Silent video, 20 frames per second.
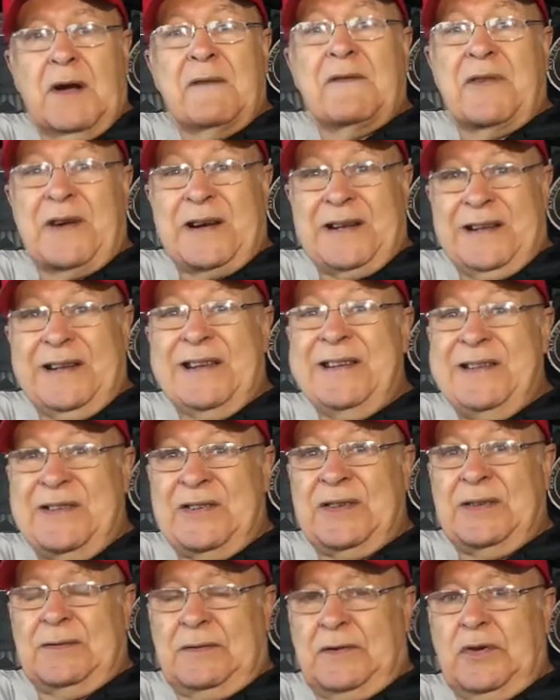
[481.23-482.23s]
for at
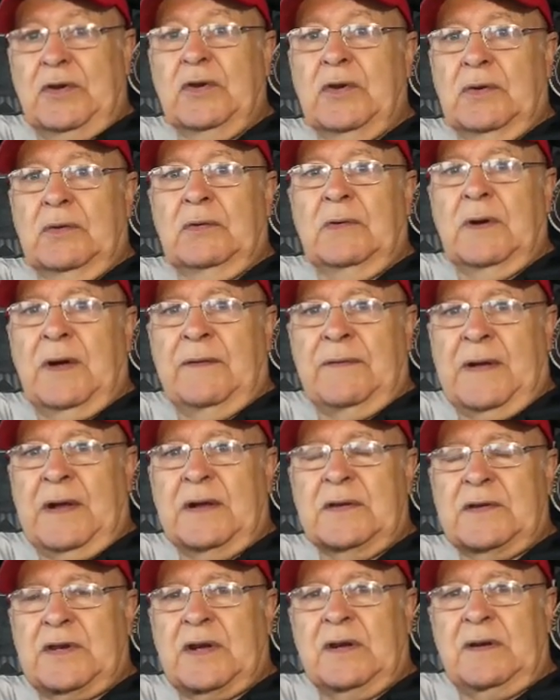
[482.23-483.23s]
least 2
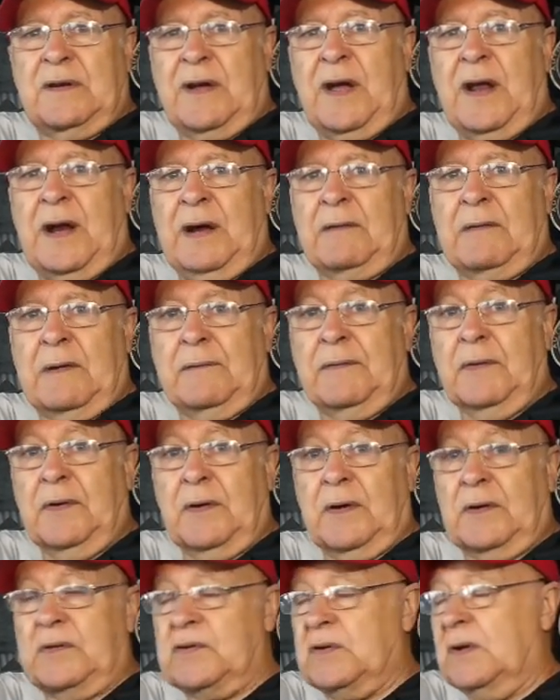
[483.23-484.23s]
events containing
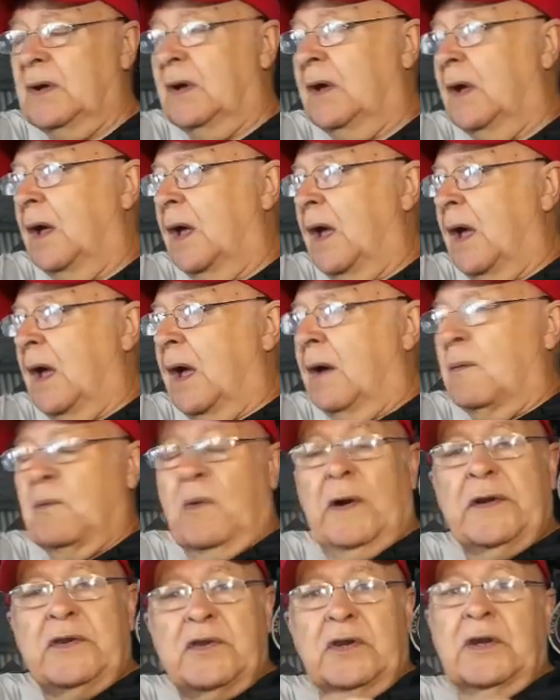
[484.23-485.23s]
reverse.
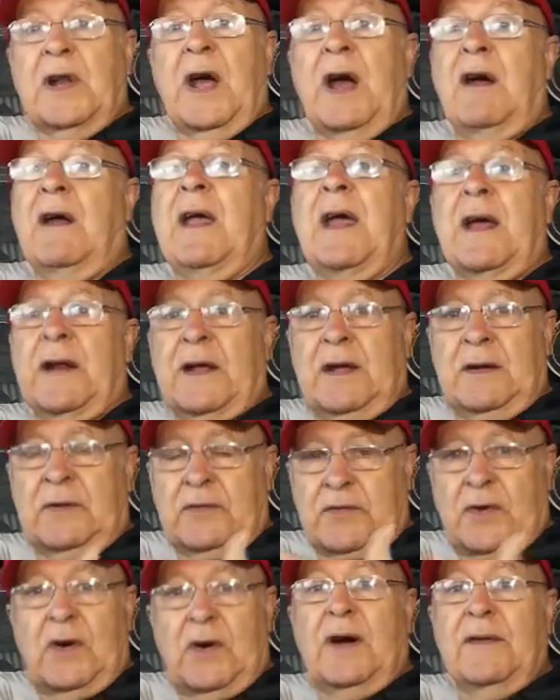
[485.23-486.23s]
Once you know how to
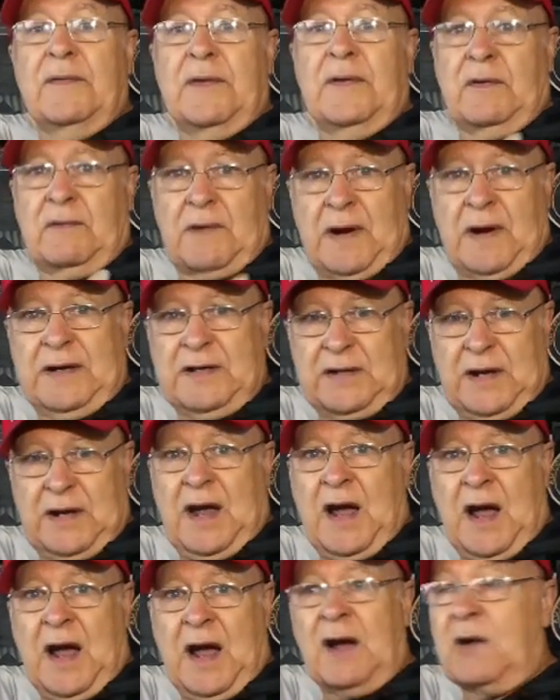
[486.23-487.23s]
drive your race
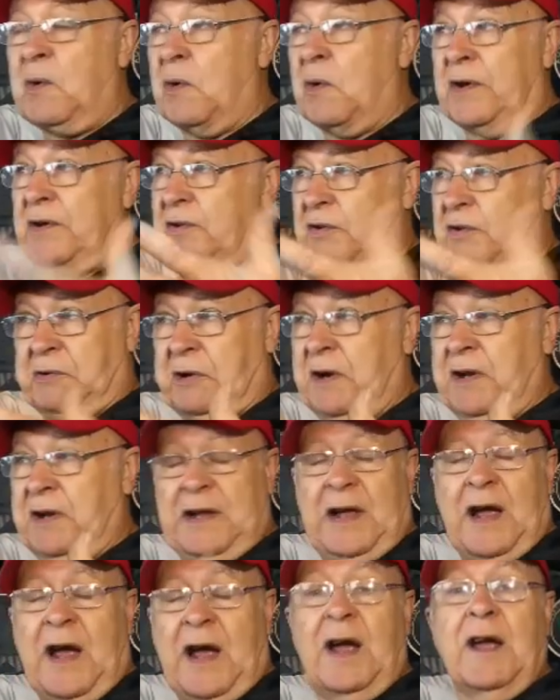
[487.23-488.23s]
car or your street
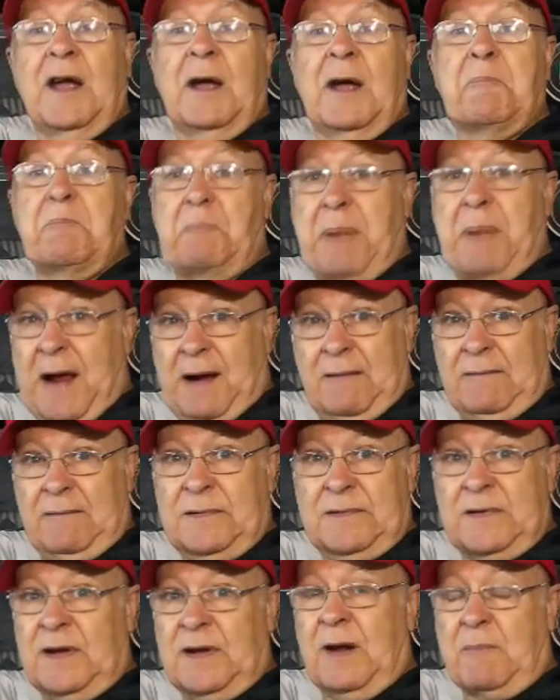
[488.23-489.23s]
car
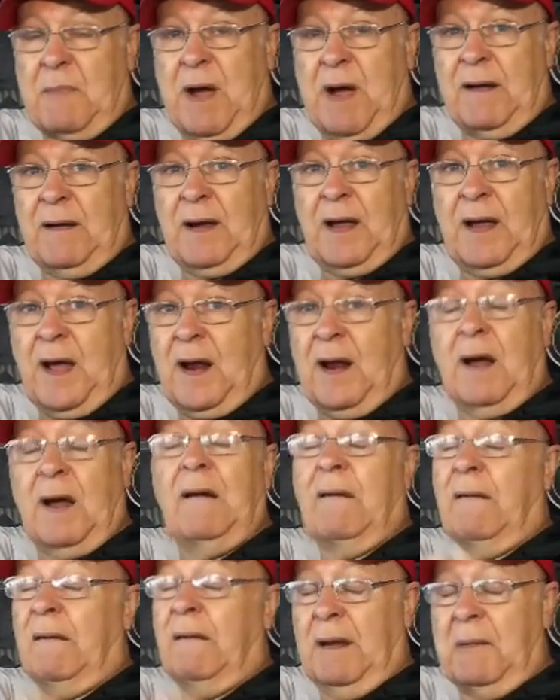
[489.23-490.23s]
backwards in a Motorkhana,
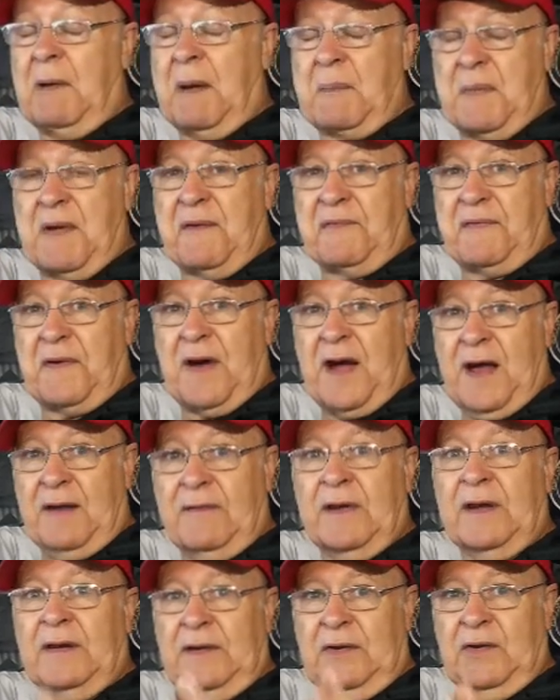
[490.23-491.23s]
you won't be afraid
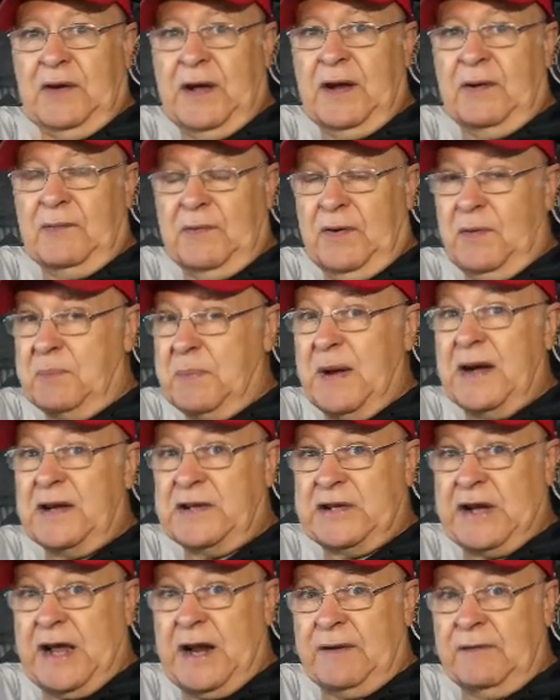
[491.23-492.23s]
of it, and you'll get a real
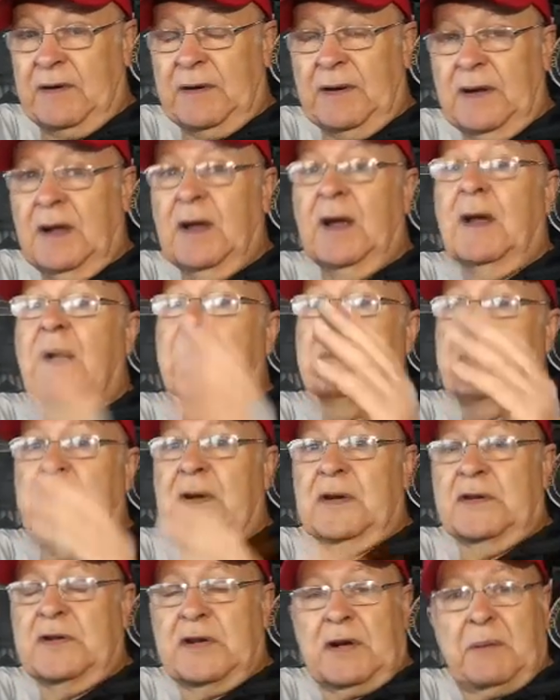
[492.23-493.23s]
buzz out of it,
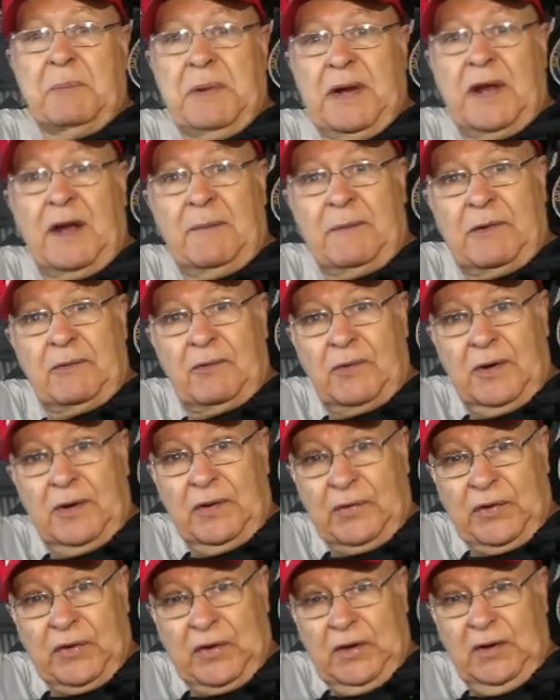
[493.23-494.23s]
because it can become a
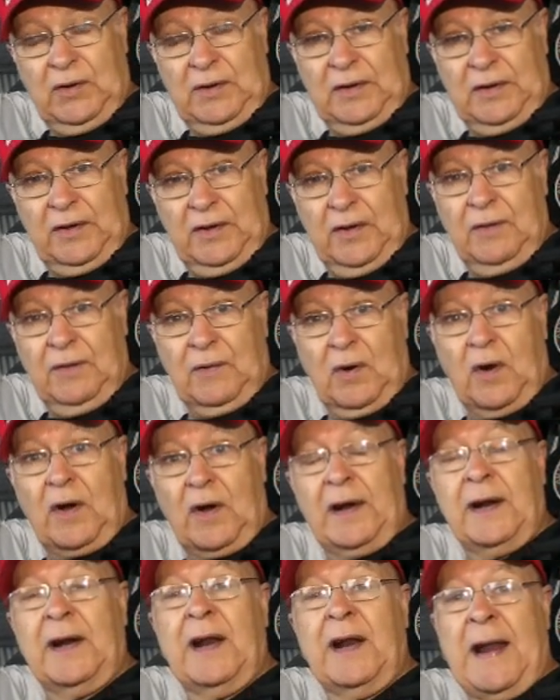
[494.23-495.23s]
real skill that you've
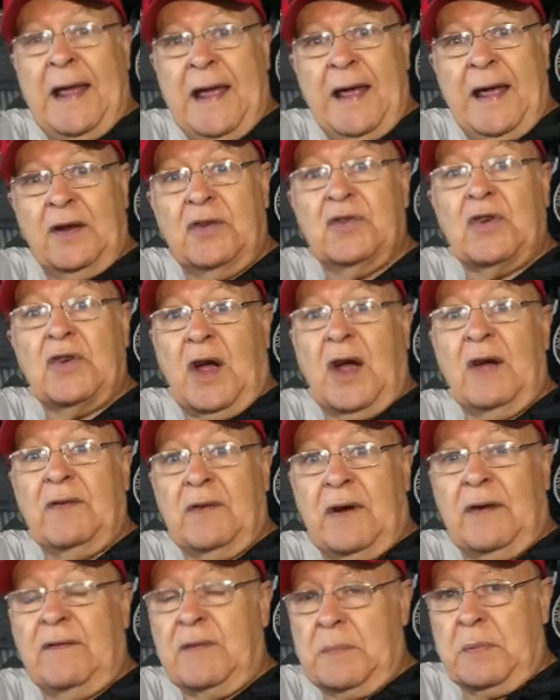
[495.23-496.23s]
got and an edge
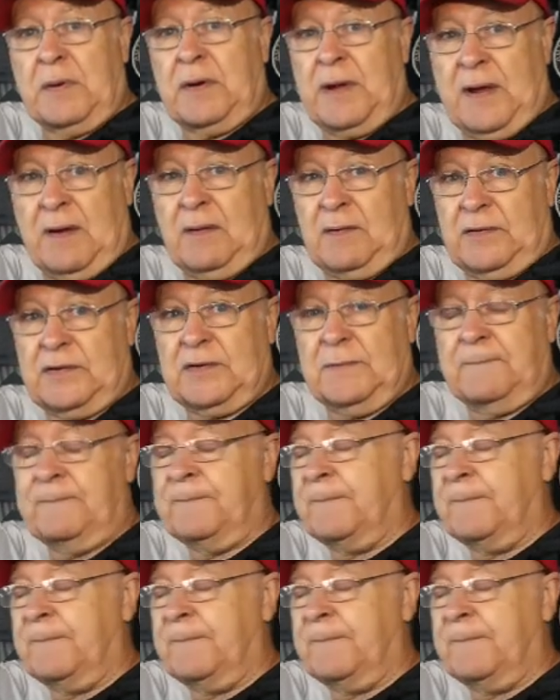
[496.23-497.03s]
over everybody else.